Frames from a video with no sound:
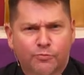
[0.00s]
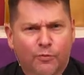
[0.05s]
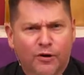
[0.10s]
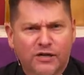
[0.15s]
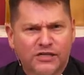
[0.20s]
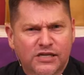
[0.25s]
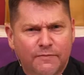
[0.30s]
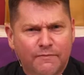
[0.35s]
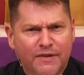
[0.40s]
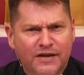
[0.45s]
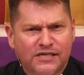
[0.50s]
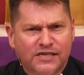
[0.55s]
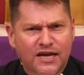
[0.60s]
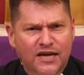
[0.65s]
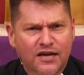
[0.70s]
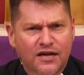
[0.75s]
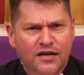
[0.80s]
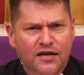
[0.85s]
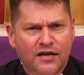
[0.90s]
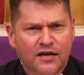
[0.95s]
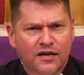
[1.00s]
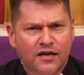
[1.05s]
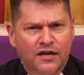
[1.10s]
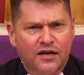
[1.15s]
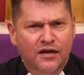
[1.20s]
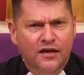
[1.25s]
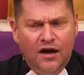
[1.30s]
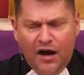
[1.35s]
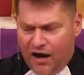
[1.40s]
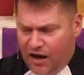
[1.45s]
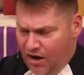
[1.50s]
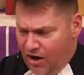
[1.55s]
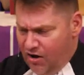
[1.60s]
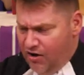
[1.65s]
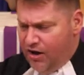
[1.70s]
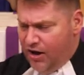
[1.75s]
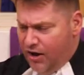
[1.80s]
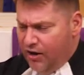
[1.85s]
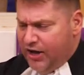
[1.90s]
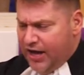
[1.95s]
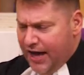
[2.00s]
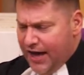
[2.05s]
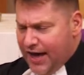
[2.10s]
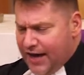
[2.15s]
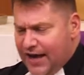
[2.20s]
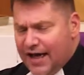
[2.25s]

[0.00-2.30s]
What's it missing? Oh, okay.